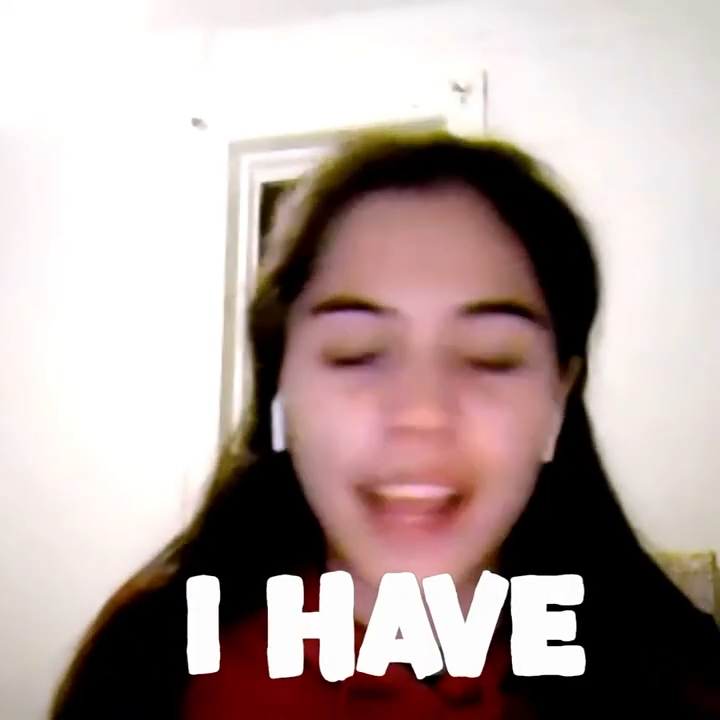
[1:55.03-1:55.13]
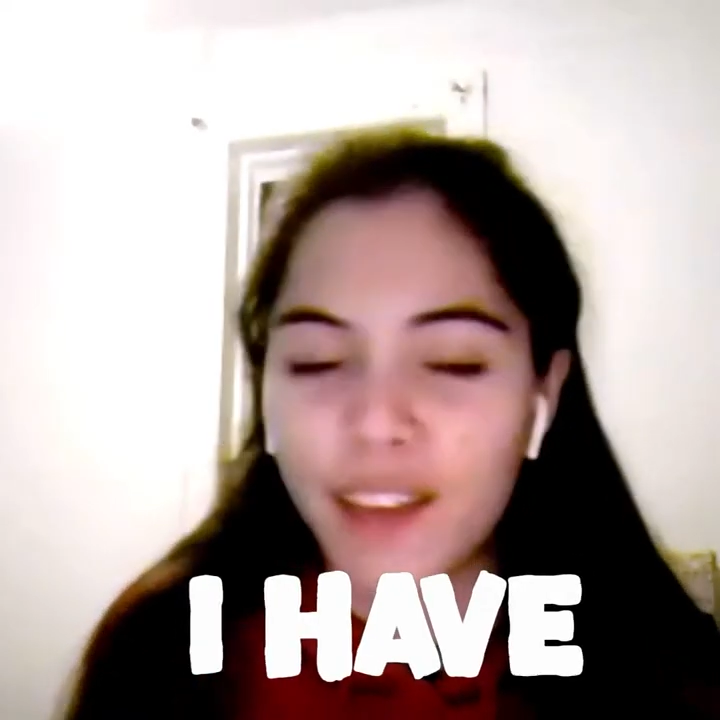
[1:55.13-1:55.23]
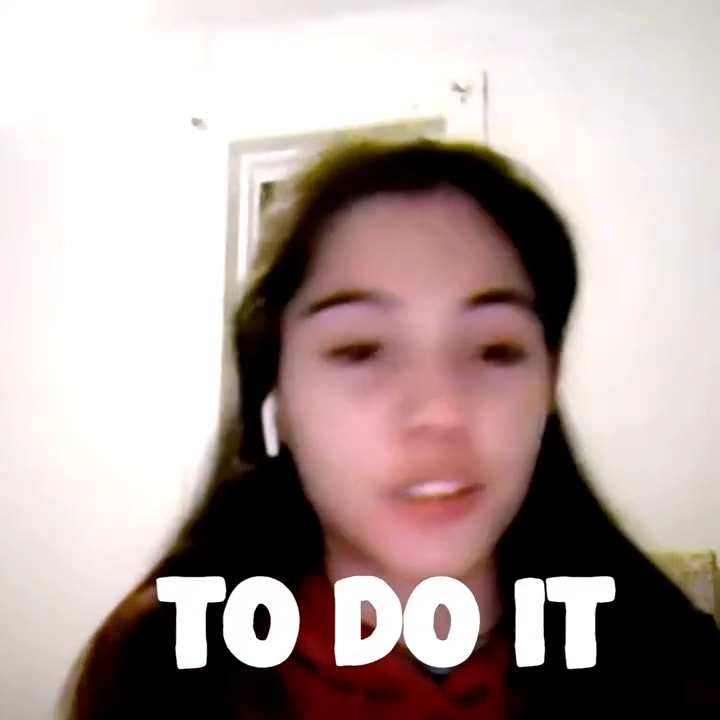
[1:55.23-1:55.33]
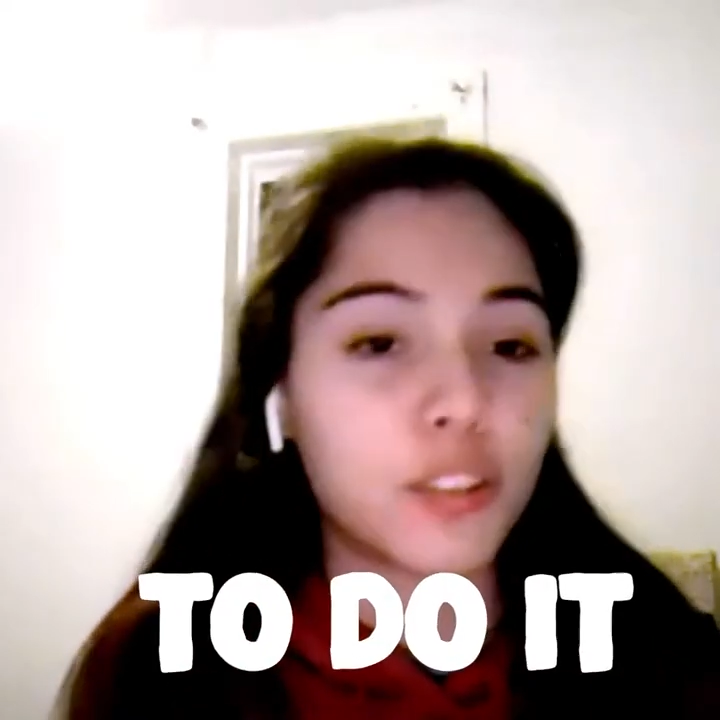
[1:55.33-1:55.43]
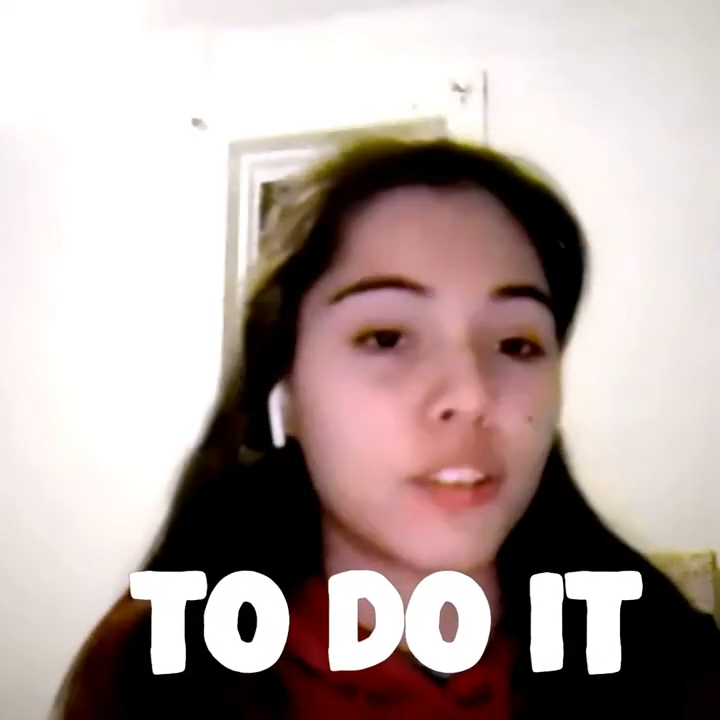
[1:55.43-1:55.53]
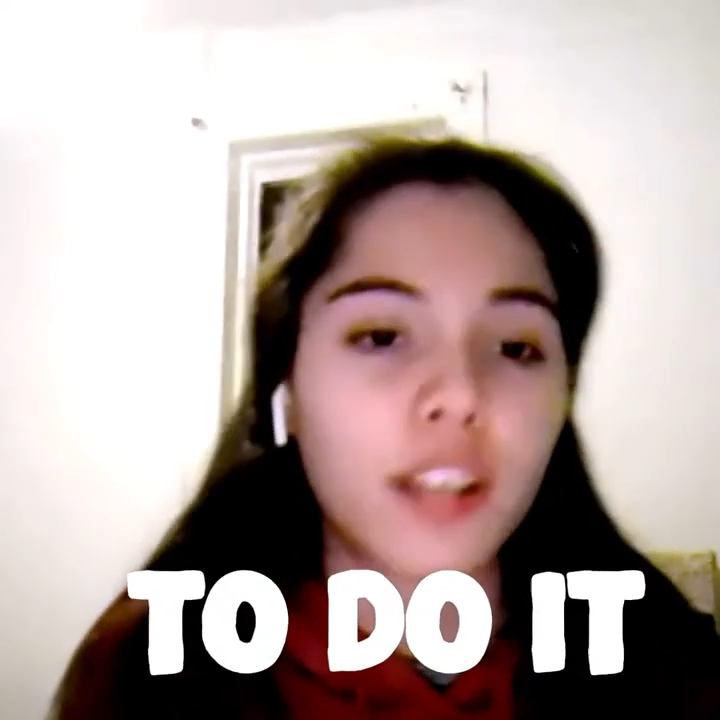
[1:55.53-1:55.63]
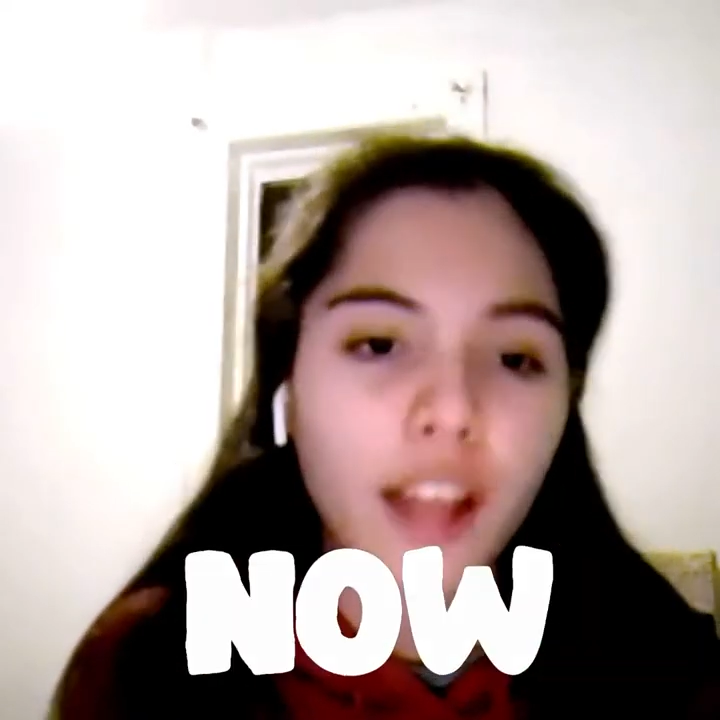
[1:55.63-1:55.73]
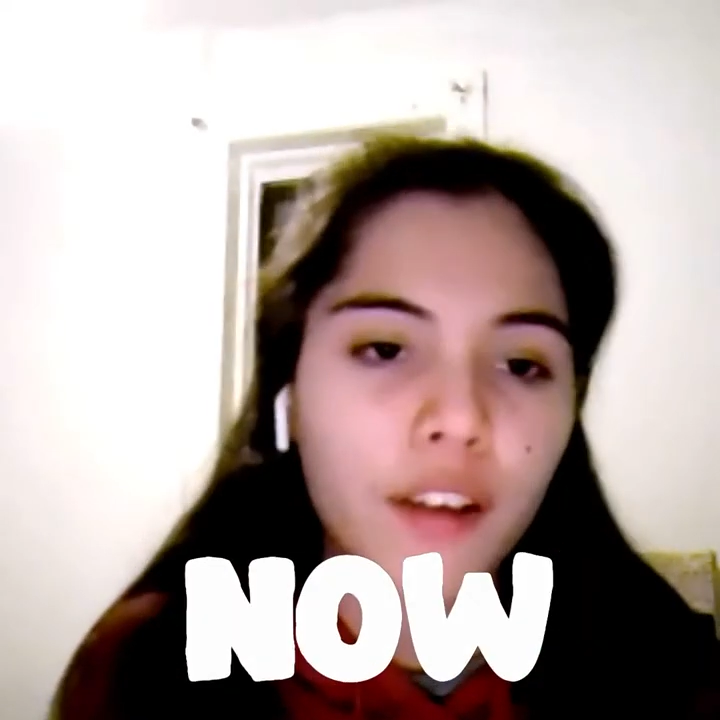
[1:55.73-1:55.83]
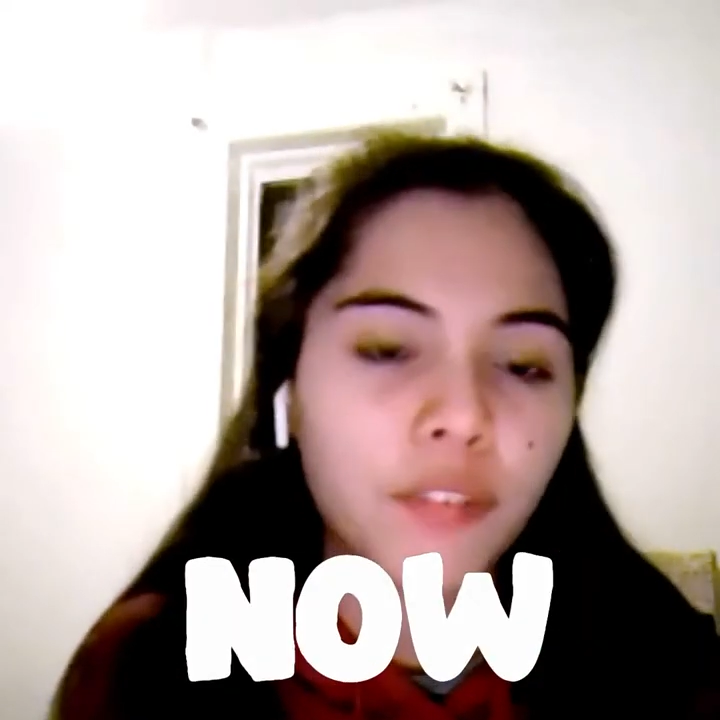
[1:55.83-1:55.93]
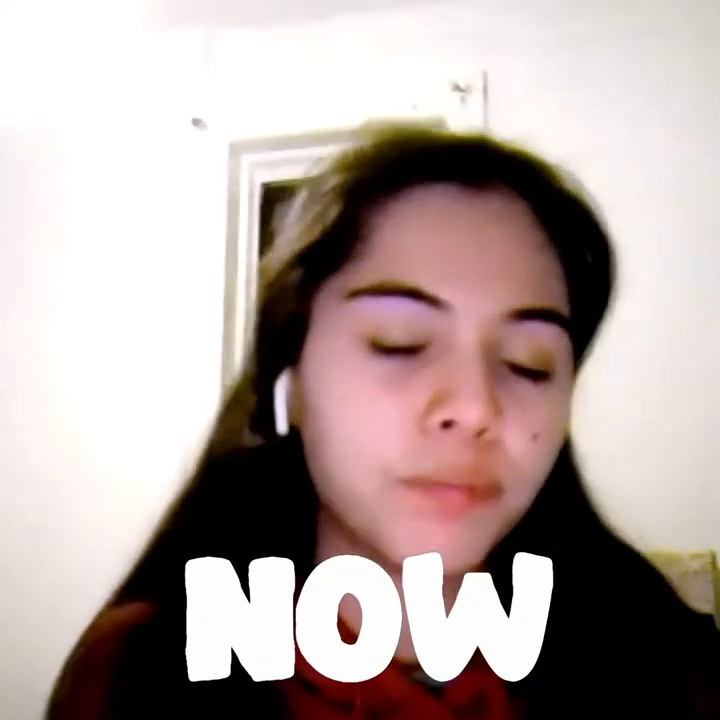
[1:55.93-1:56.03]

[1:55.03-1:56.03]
I have to do it now.